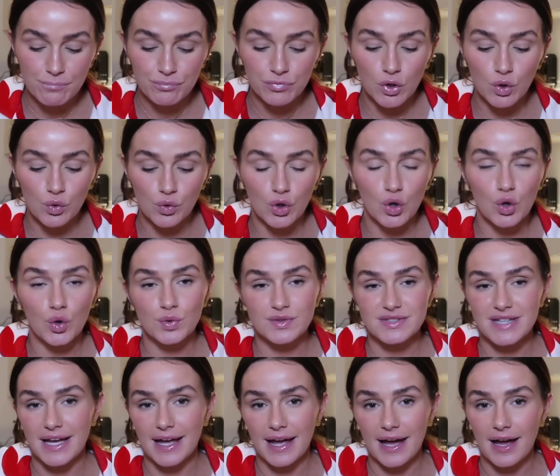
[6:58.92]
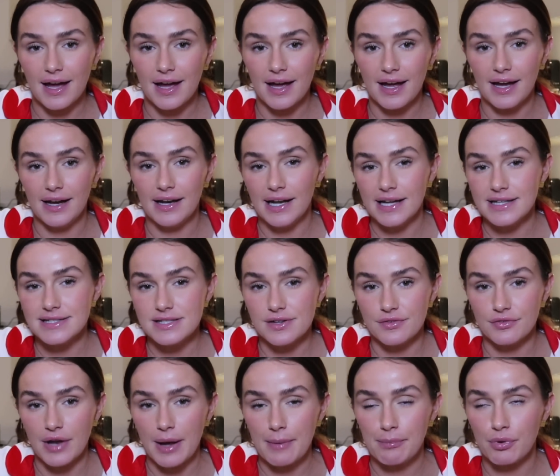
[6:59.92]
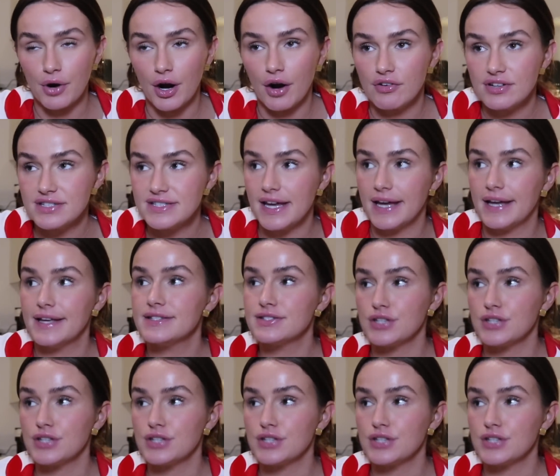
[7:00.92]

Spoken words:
all the calls they get and list of like priority.